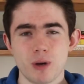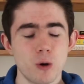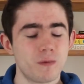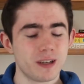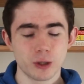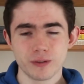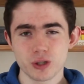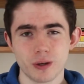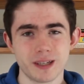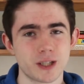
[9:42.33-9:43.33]
hopefully you've
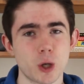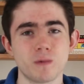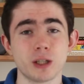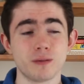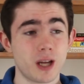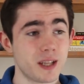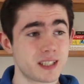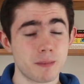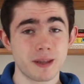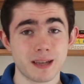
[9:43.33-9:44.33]
enjoyed it, hopefully you've learned
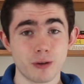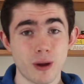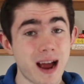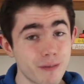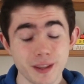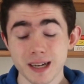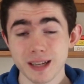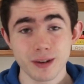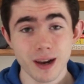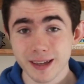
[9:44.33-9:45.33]
something. If you have, then
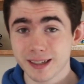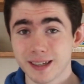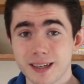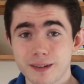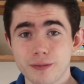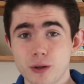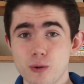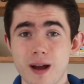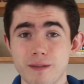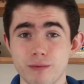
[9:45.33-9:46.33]
leave a like, and if
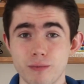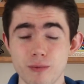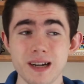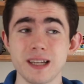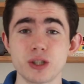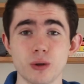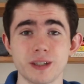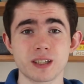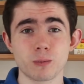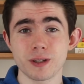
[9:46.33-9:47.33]
you have really enjoyed
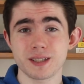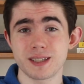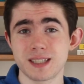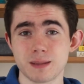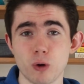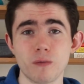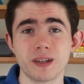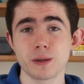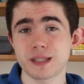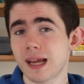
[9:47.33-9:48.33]
it and want to see some more
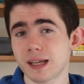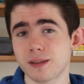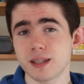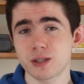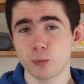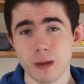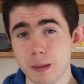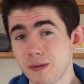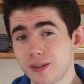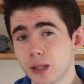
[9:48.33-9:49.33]
videos like this, or
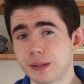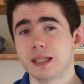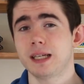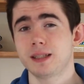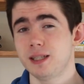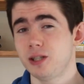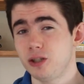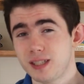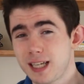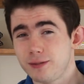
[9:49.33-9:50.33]
maybe videos like this that
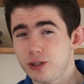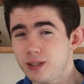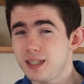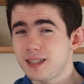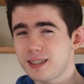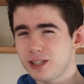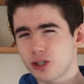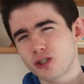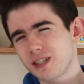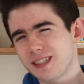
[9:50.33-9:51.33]
just have
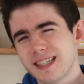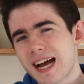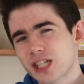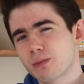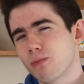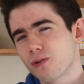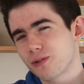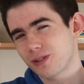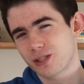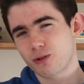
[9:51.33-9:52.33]
just a dash more
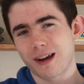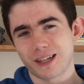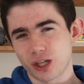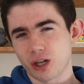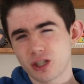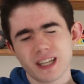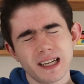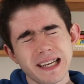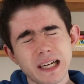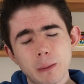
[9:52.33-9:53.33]
structure, just a
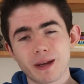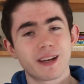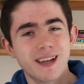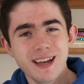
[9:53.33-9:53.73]
little bit,